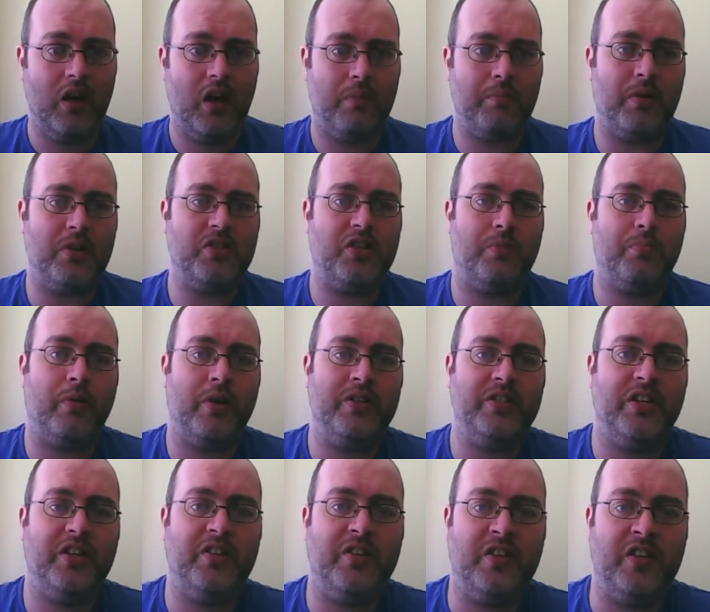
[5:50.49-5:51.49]
A punter
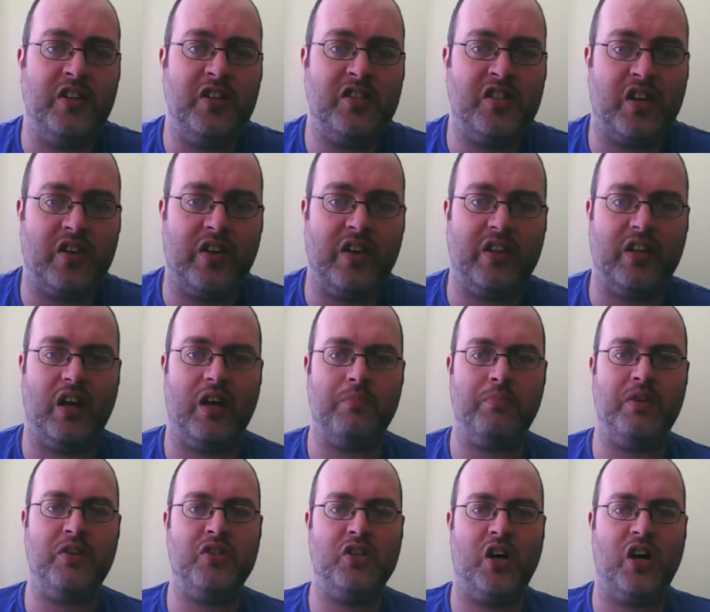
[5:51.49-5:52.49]
pointed to the e-cigarette that I'd
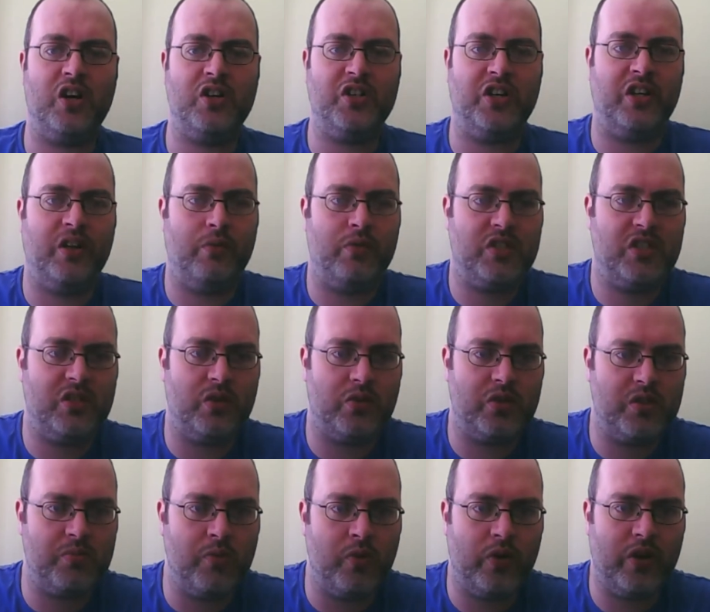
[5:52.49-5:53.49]
been charging and it was still
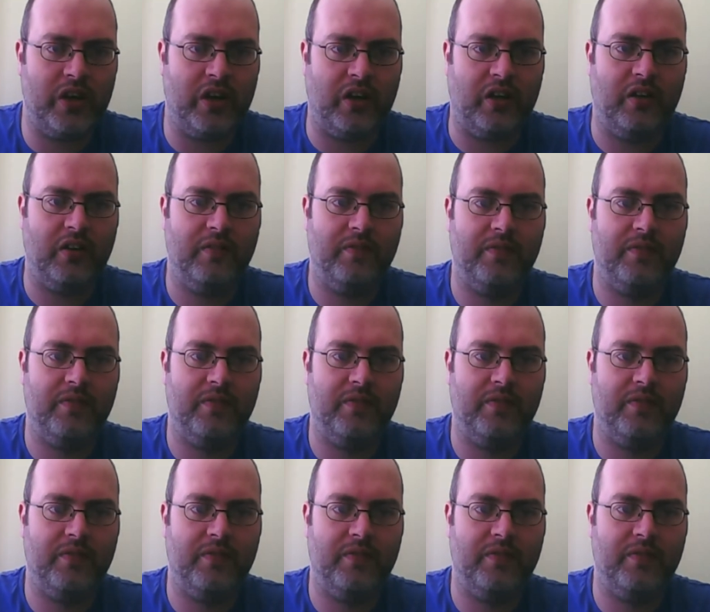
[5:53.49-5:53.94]
smoking.